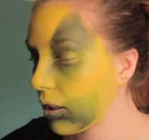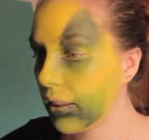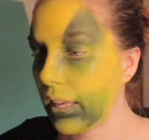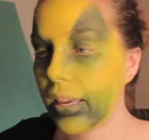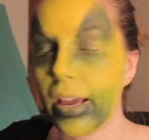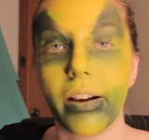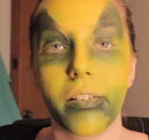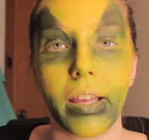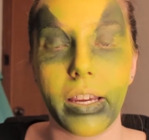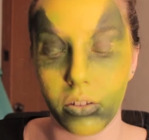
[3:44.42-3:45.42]
the
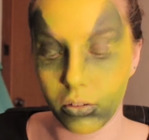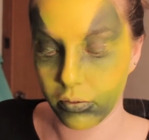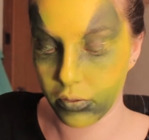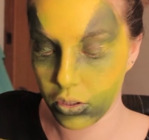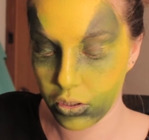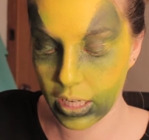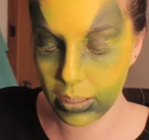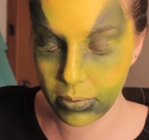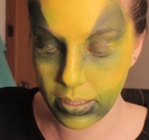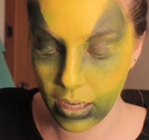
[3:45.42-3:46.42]
outline of the
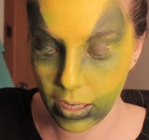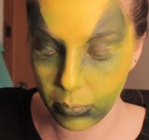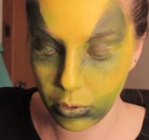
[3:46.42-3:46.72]
shapes that I'm